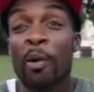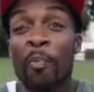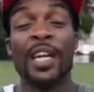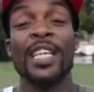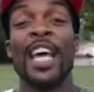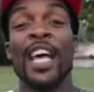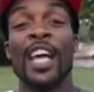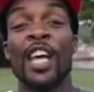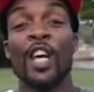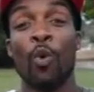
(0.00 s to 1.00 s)
but yet
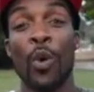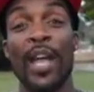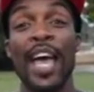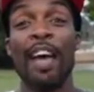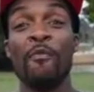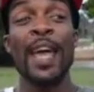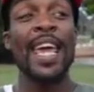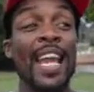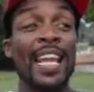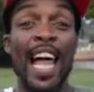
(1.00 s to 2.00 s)
we have
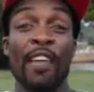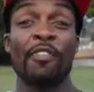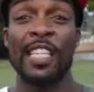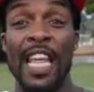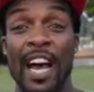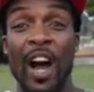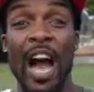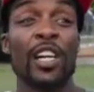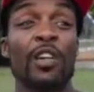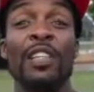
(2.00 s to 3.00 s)
made a lifestyle
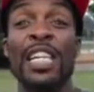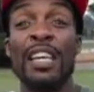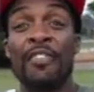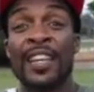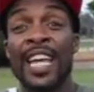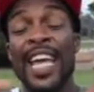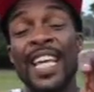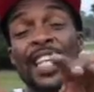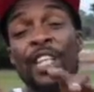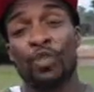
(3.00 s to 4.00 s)
out of living
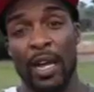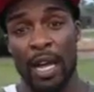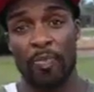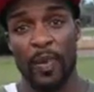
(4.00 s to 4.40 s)
in the trap.